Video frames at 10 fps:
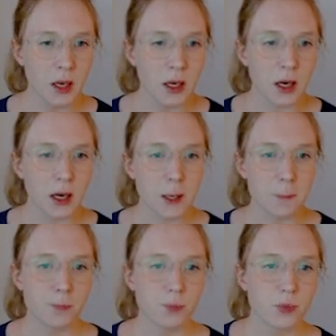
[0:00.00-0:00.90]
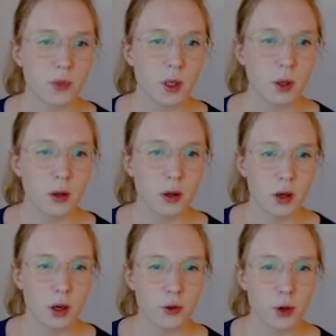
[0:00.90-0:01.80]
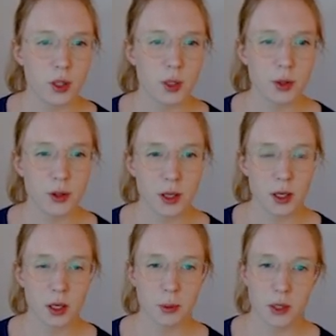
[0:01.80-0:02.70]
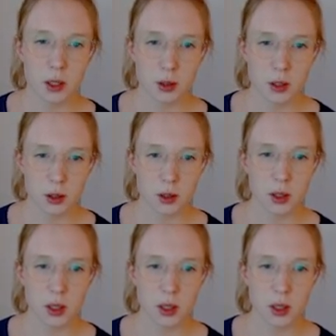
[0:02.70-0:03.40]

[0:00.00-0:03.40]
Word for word: Um, of course, we're thinking about uh,